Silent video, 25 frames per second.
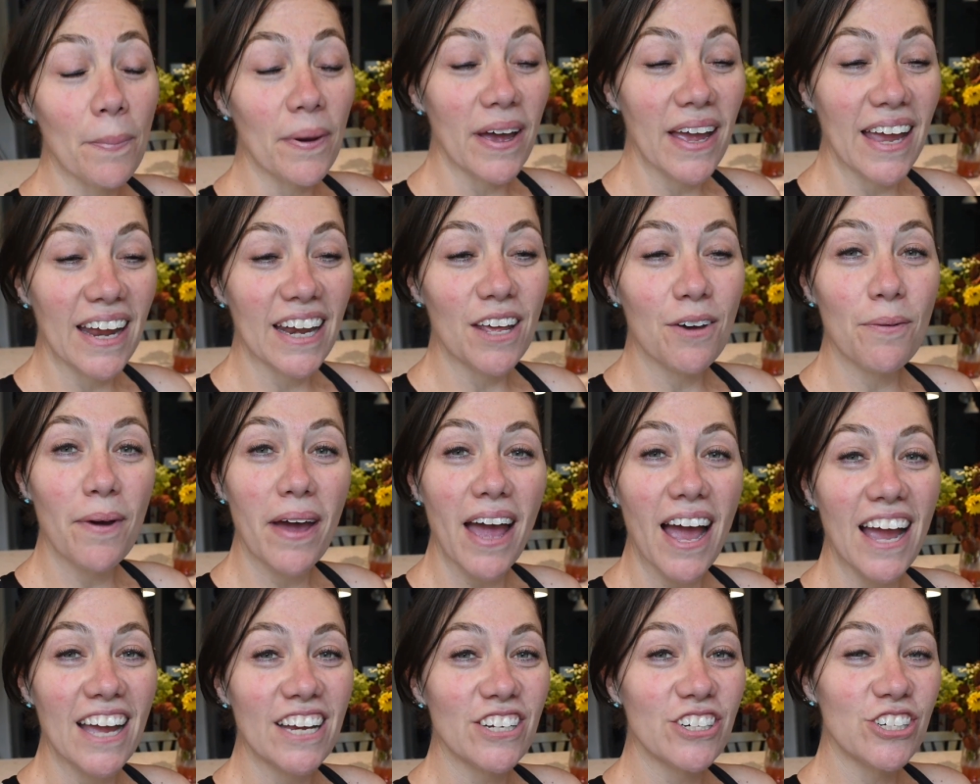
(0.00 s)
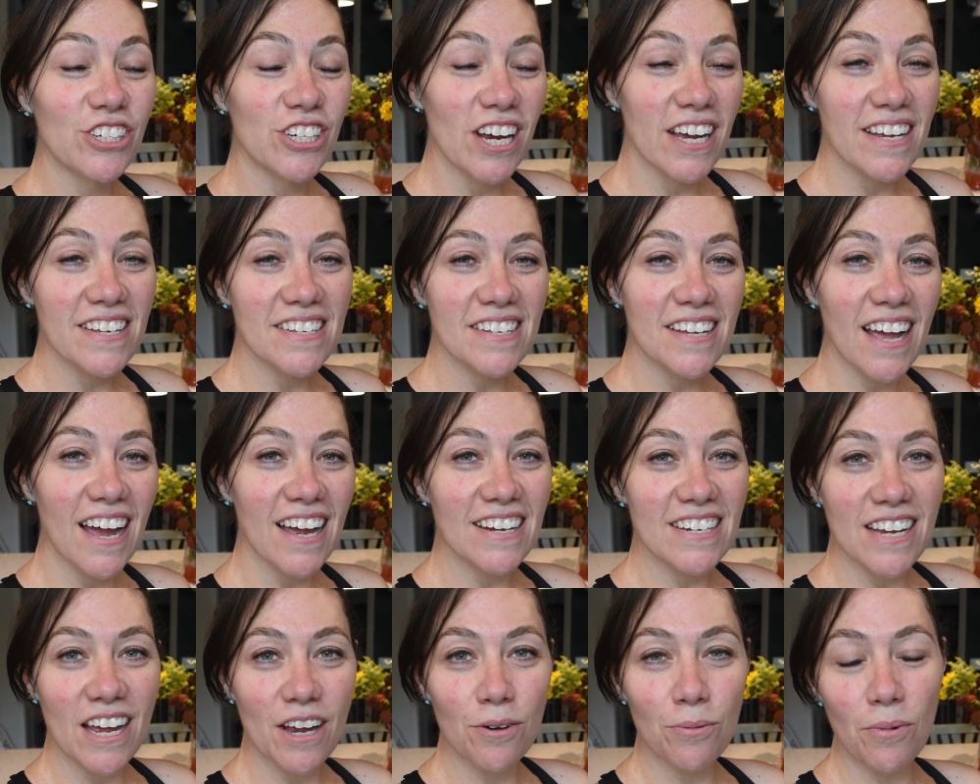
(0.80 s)
But anyway, I just
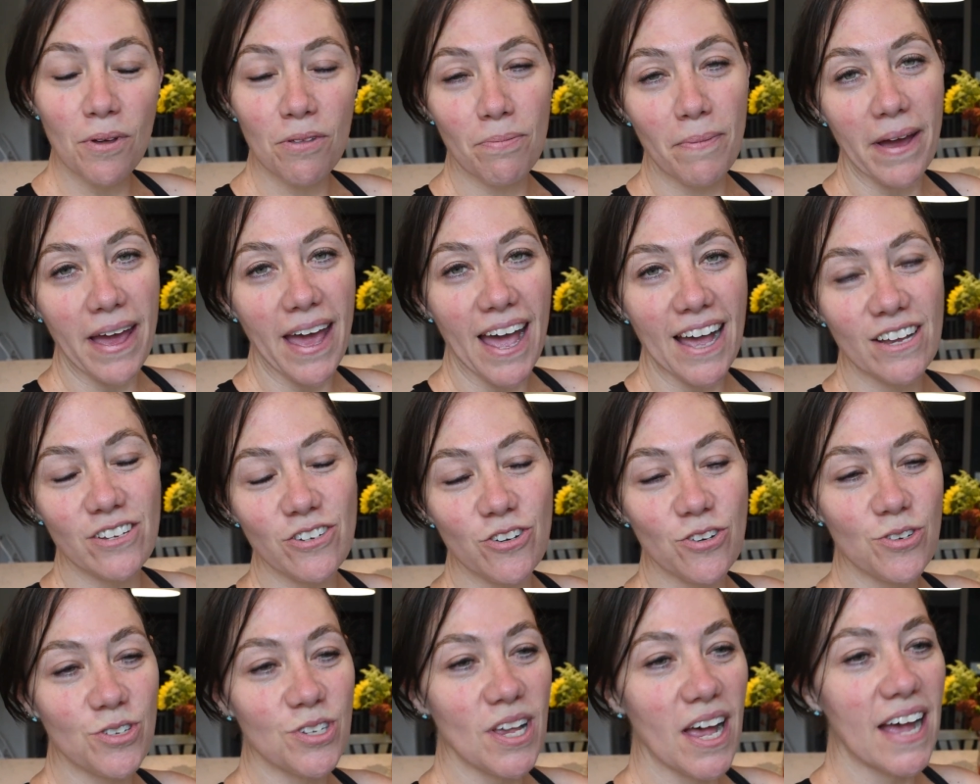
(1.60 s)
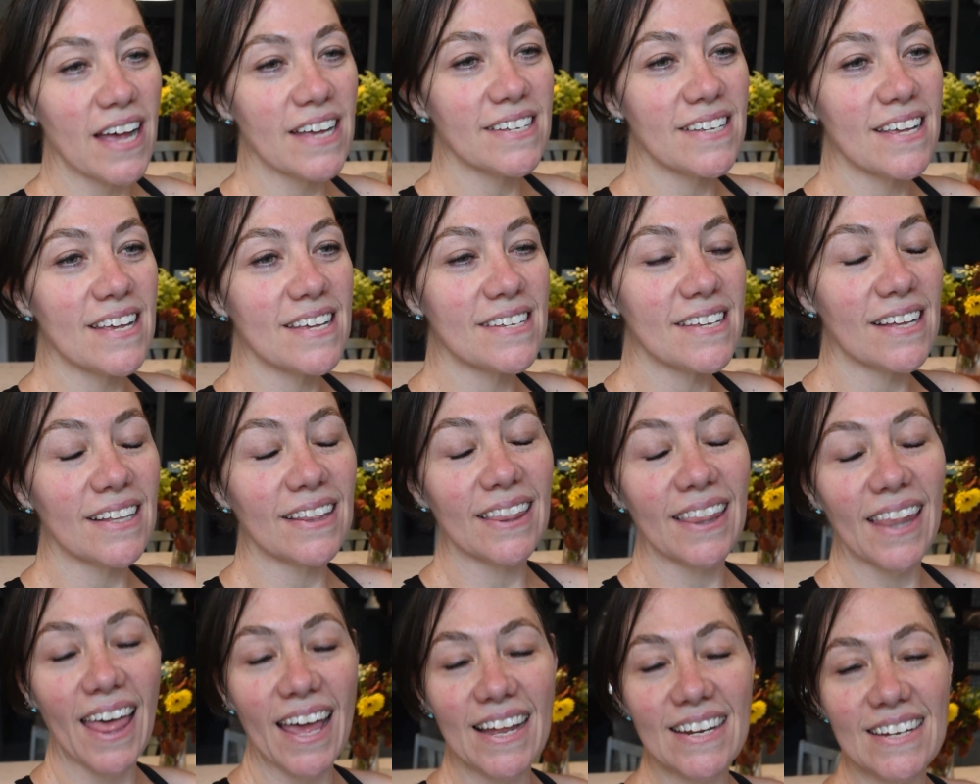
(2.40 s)
got done with my exercises.
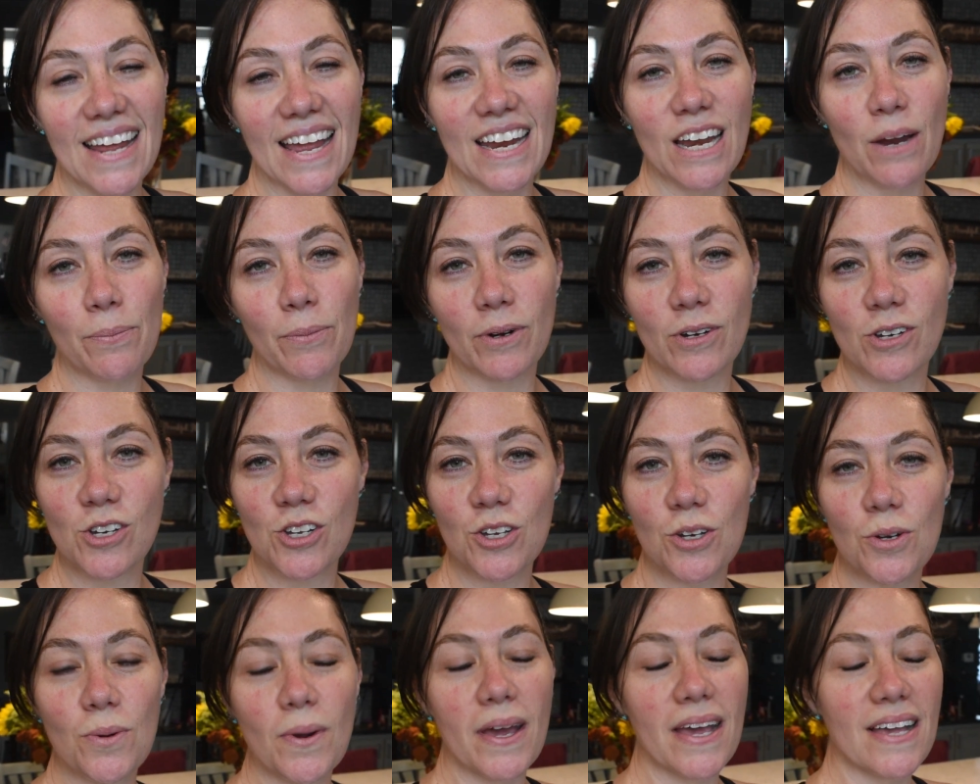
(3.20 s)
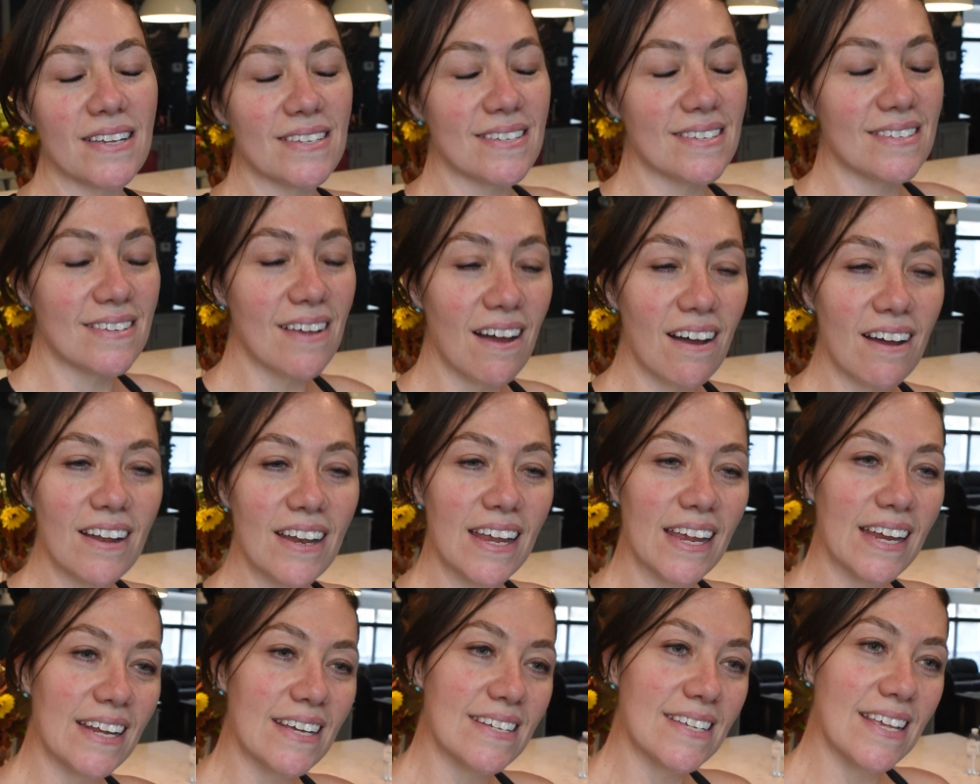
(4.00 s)
Leg day number 2 is done.
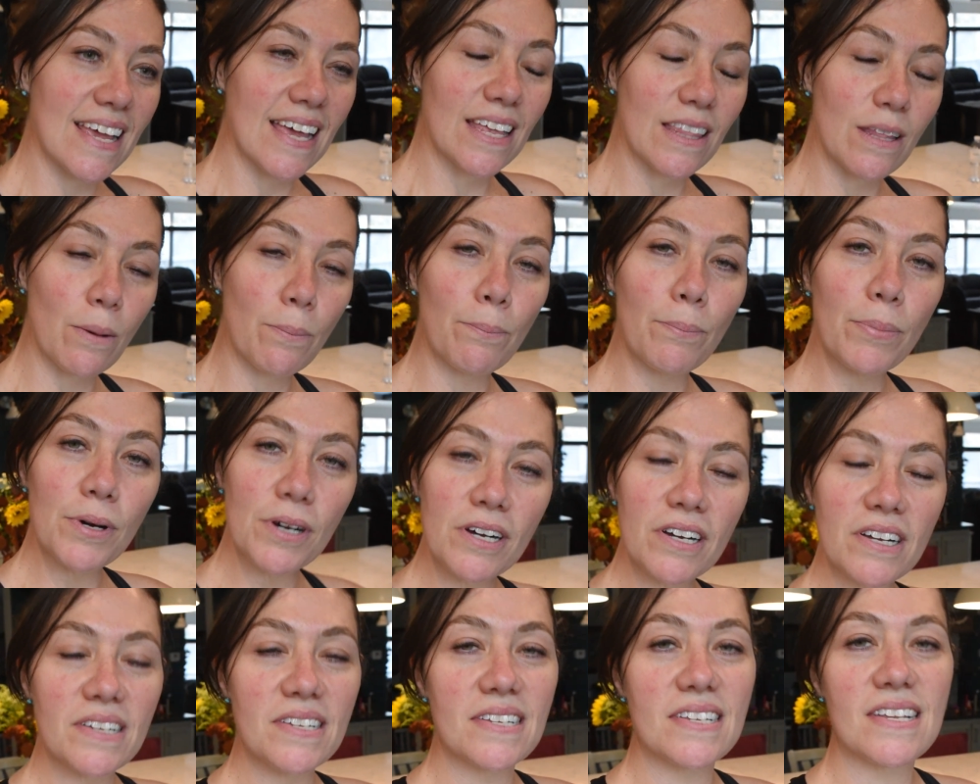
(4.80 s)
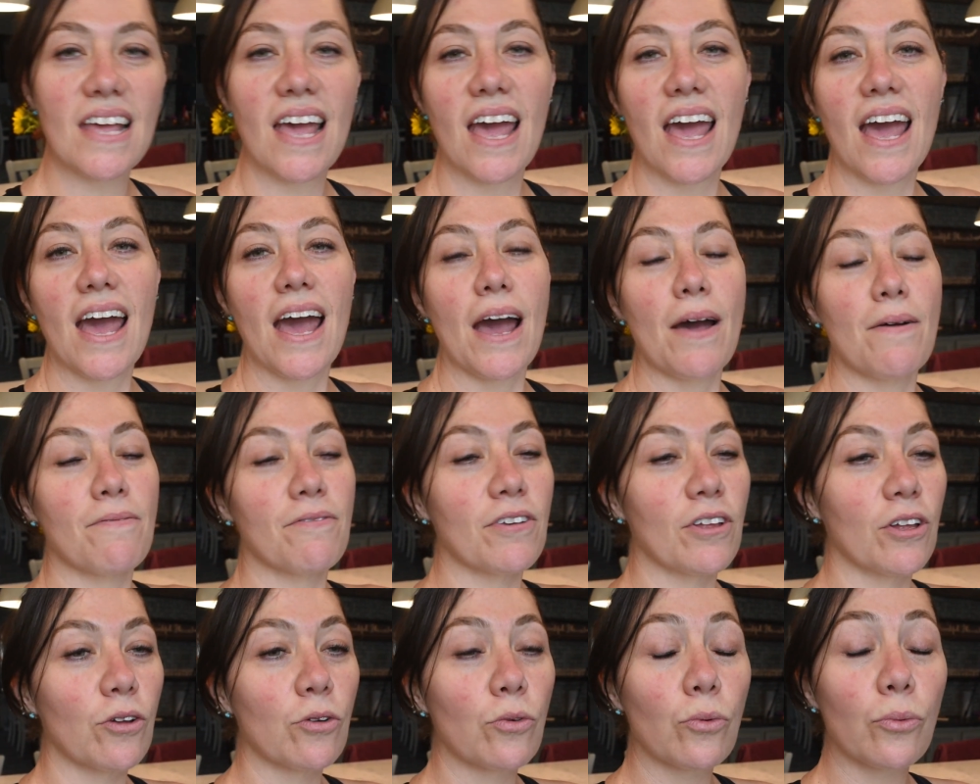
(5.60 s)
It is in the books.
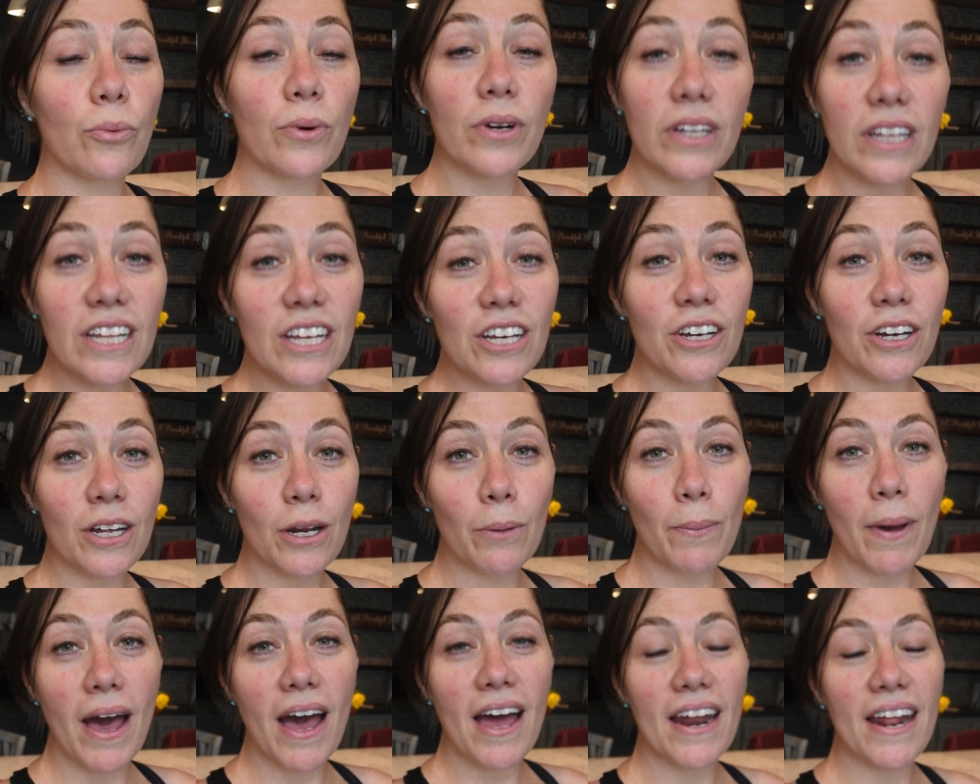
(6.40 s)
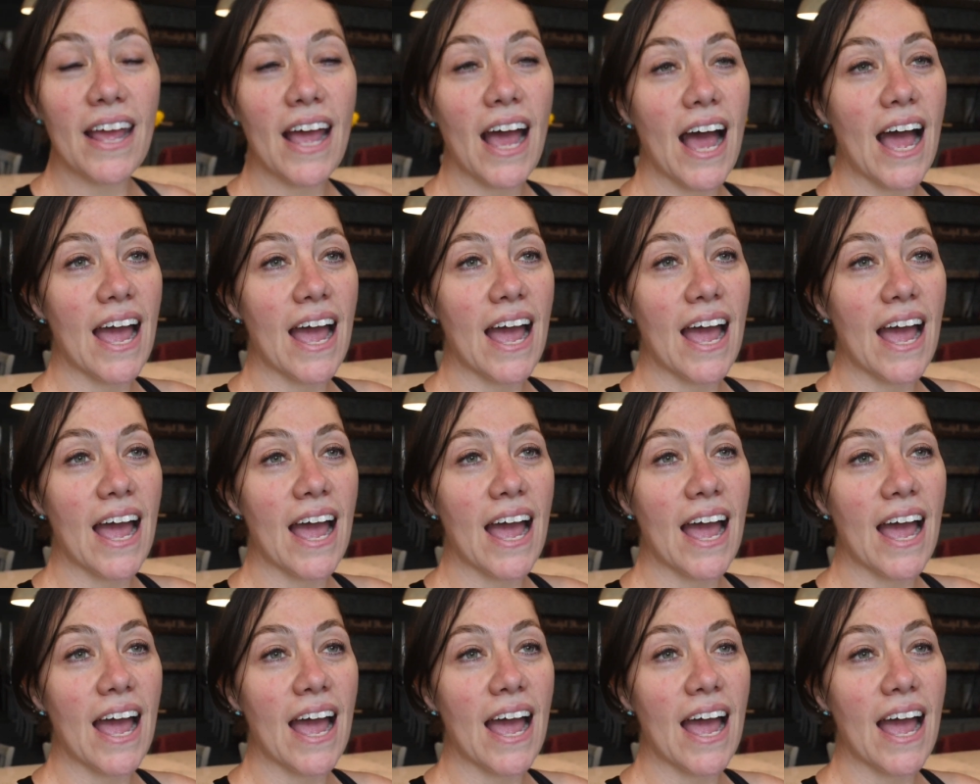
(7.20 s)
Feeling really good about it.